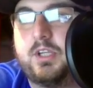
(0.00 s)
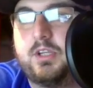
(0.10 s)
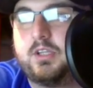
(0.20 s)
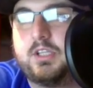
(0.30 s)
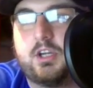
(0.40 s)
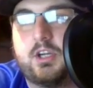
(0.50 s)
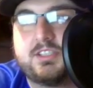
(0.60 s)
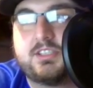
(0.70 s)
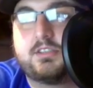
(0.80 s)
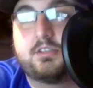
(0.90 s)
that are
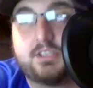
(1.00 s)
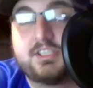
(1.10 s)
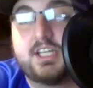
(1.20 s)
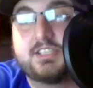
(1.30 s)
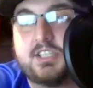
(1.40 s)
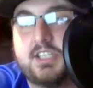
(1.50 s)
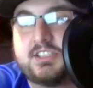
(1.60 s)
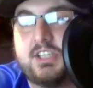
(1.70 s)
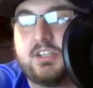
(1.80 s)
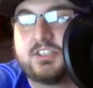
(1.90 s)
contested, as
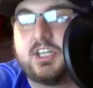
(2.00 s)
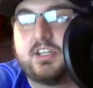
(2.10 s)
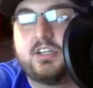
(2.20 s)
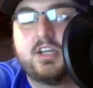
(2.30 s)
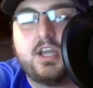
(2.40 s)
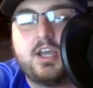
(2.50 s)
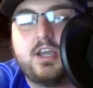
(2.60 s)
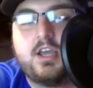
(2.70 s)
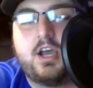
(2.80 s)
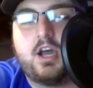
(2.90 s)
Eric said.
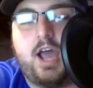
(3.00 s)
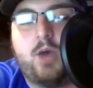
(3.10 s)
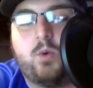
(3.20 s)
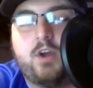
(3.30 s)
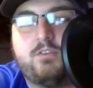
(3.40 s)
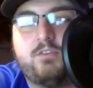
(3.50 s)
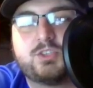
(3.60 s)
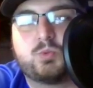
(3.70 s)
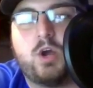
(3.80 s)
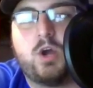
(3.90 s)
However,
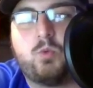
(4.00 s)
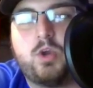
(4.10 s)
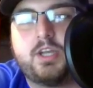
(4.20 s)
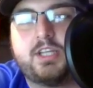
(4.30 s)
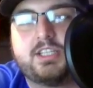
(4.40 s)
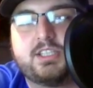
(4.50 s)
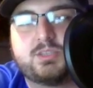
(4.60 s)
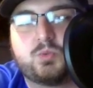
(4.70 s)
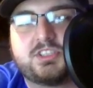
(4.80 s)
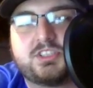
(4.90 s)
his route running is
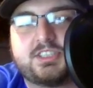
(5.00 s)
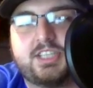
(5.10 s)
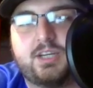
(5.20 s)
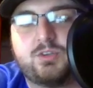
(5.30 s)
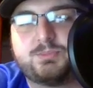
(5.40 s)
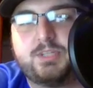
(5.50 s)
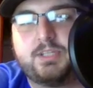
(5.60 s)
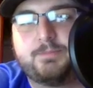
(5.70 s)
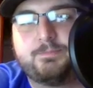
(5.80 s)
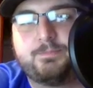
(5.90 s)
what scares
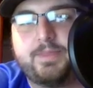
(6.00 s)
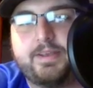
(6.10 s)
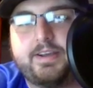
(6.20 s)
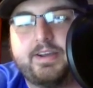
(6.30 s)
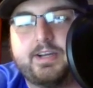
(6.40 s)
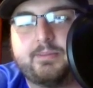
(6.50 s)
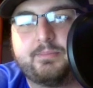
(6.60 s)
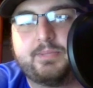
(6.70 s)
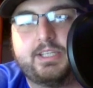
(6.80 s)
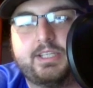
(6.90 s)
me.
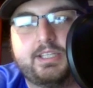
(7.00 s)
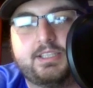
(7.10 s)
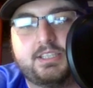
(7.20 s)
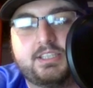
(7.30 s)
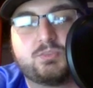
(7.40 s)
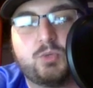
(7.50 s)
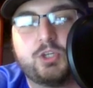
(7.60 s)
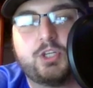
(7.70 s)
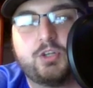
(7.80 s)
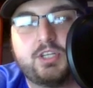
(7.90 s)
He is
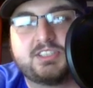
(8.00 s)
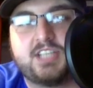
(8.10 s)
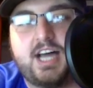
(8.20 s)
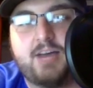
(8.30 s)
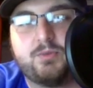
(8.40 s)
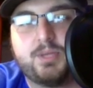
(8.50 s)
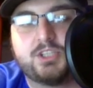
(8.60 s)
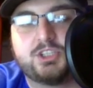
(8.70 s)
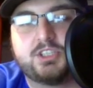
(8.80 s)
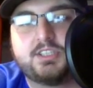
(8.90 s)
really good in the slot, we
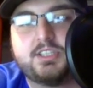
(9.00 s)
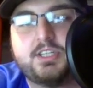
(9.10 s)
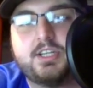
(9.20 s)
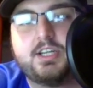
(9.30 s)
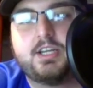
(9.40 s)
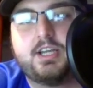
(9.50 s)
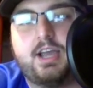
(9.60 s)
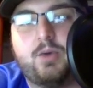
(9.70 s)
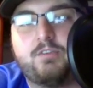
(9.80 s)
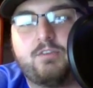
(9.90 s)
mentioned.
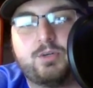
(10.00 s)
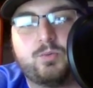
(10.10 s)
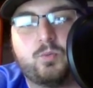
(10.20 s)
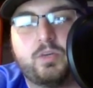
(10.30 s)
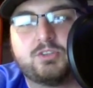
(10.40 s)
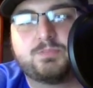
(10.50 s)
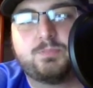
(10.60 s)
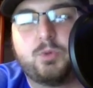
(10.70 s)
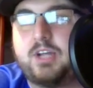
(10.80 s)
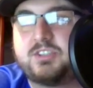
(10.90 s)
However, when he was
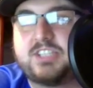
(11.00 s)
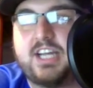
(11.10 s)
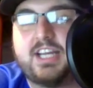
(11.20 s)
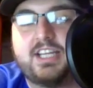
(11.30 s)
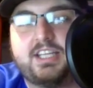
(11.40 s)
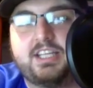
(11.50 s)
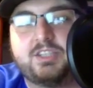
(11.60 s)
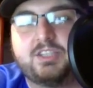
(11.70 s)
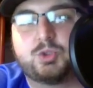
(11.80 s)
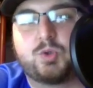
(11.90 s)
put outside, he
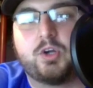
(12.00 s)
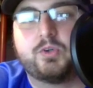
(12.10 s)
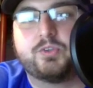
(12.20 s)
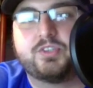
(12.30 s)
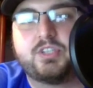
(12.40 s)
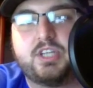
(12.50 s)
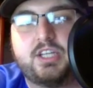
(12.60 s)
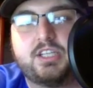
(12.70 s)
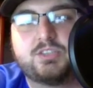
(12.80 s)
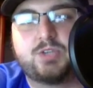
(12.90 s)
struggled.
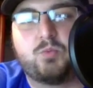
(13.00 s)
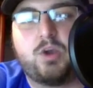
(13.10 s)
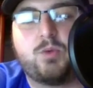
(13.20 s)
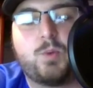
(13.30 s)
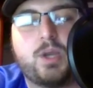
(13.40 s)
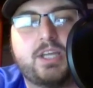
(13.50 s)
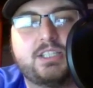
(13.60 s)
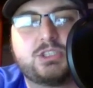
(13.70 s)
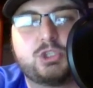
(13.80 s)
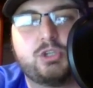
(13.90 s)
His route running
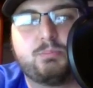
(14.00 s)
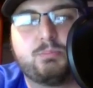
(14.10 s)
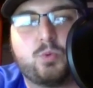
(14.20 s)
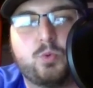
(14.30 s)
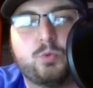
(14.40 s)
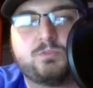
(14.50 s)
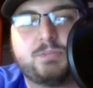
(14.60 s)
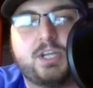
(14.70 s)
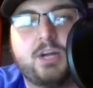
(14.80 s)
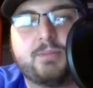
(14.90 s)
needs to improve to
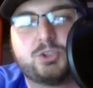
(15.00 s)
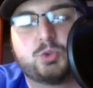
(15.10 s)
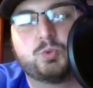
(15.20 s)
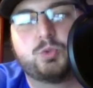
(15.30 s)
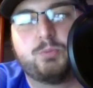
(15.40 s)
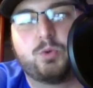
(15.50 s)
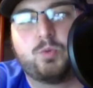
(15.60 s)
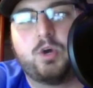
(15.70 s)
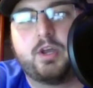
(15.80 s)
become that true number 1.